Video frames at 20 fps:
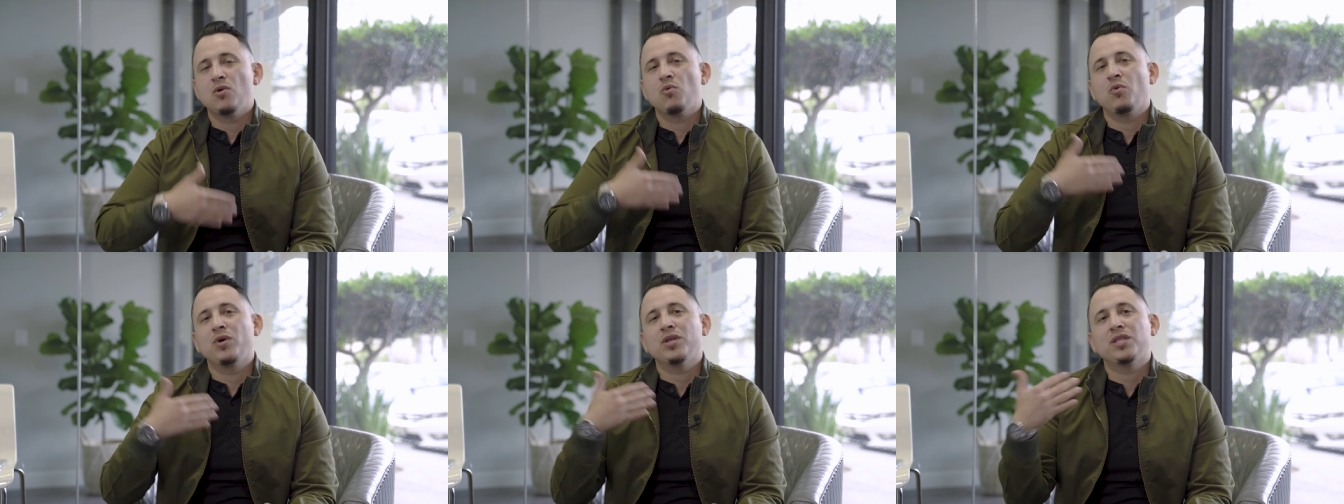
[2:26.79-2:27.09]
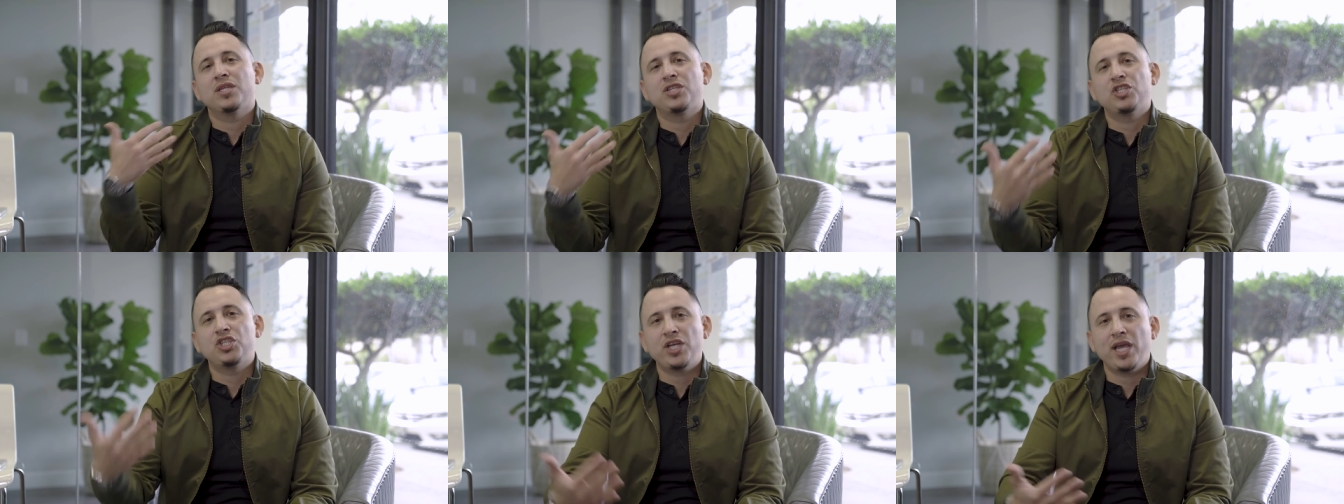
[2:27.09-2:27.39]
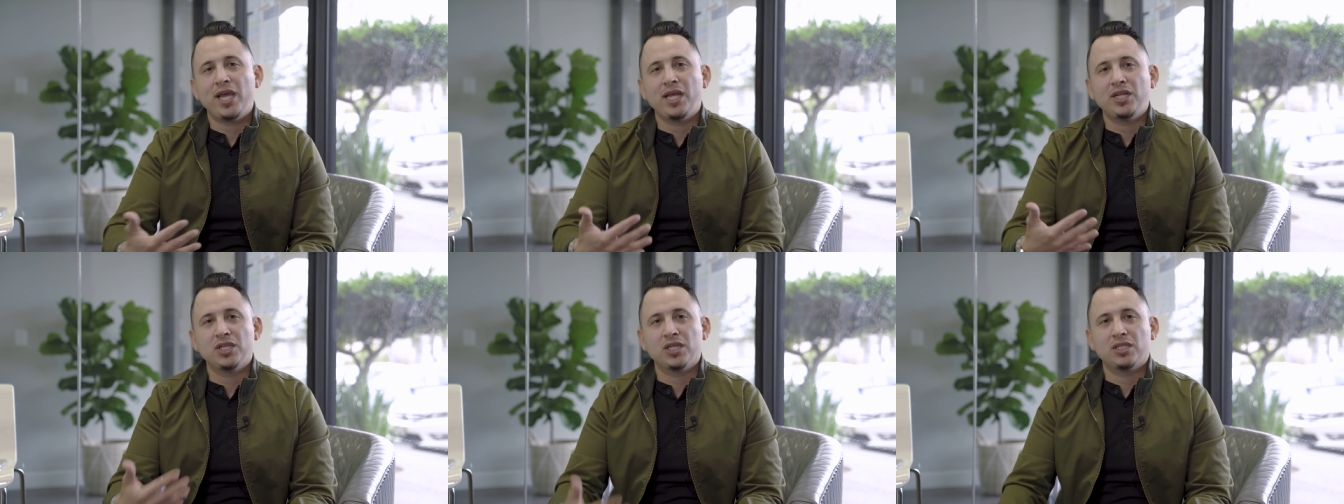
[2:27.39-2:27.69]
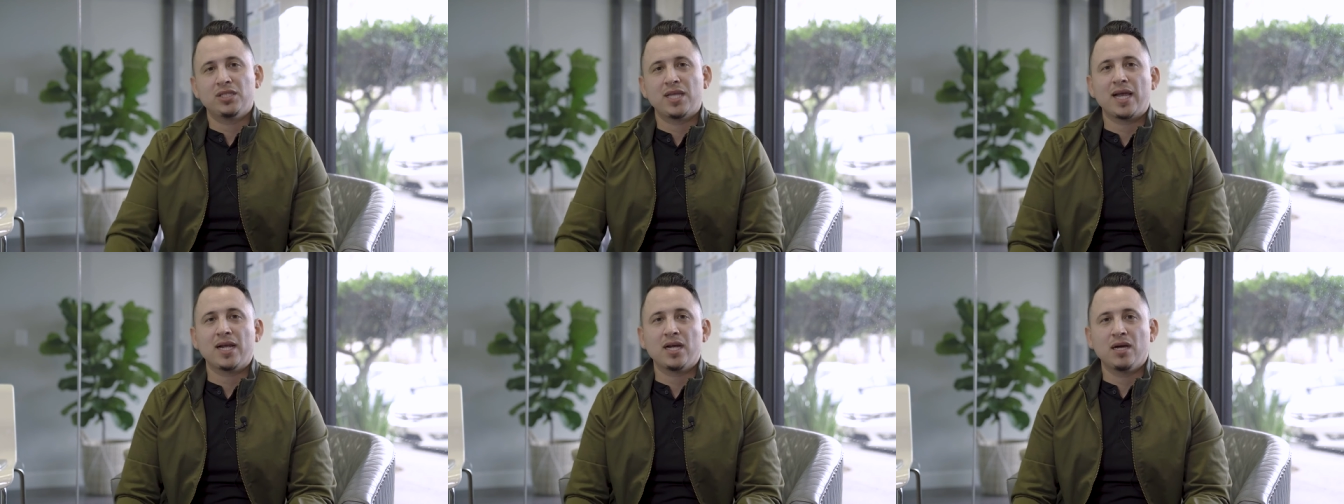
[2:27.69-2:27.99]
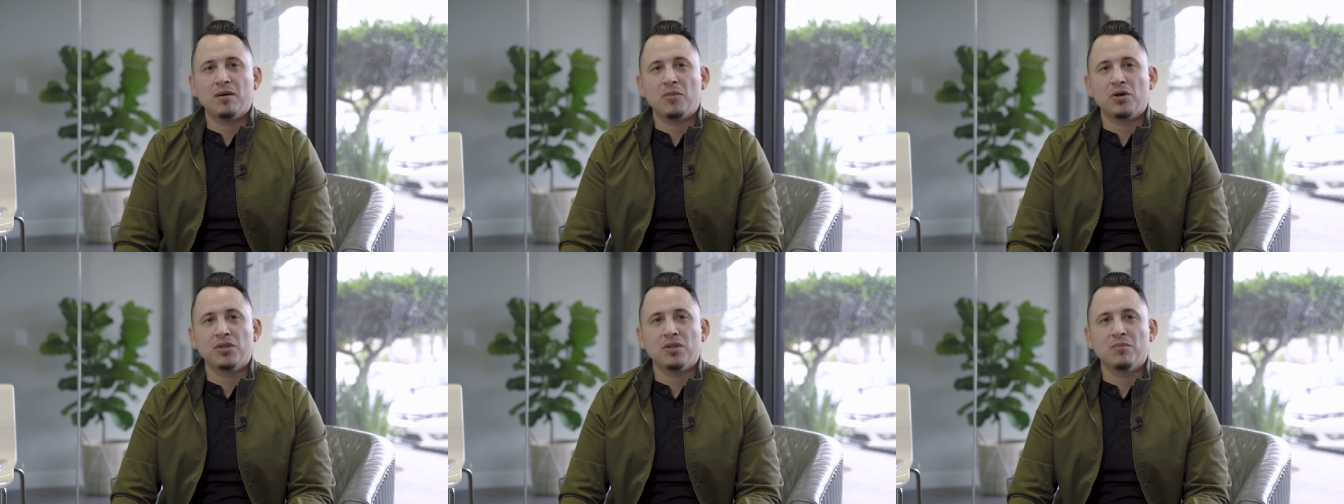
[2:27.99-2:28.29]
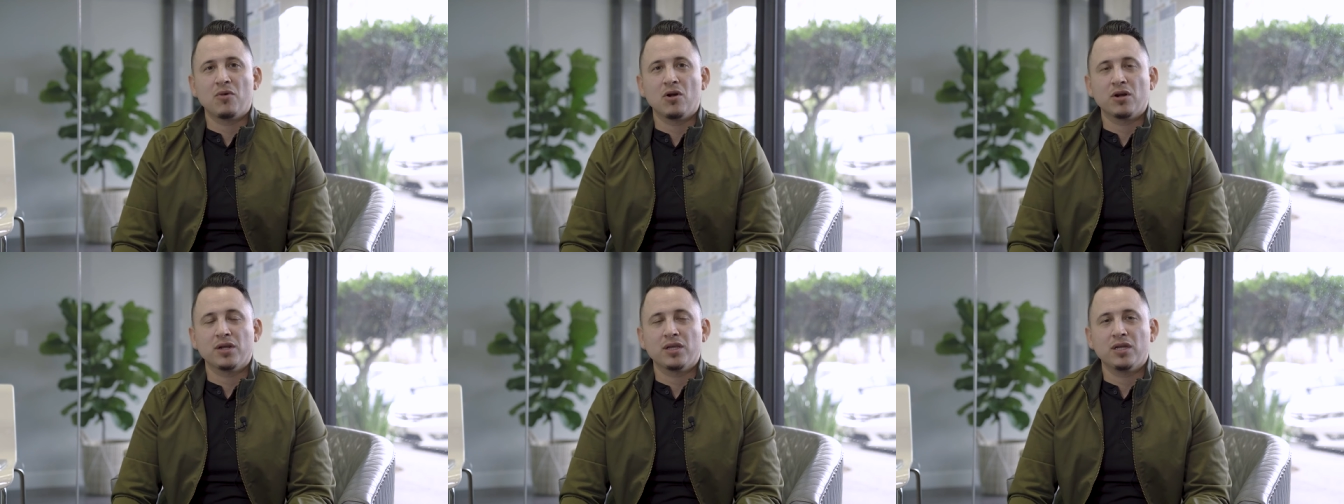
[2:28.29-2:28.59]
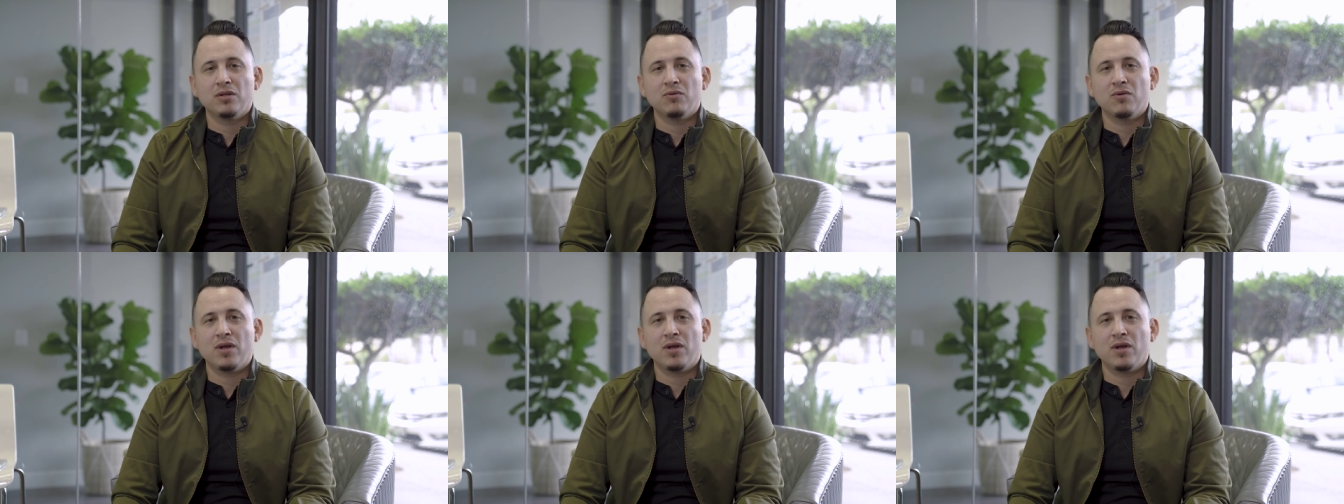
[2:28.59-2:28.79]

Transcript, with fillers: with the changes that come on the market,